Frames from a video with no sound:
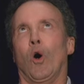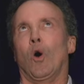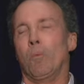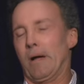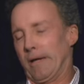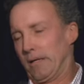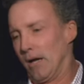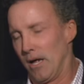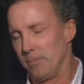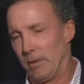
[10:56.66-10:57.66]
oh my
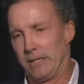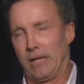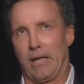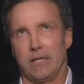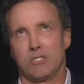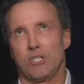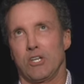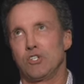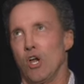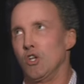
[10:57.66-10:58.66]
God, my dad is
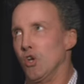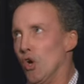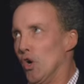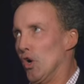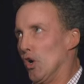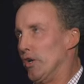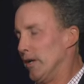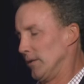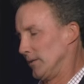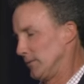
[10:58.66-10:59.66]
such a nerd,
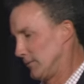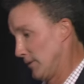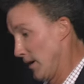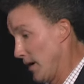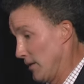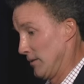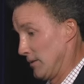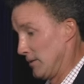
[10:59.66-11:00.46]
right?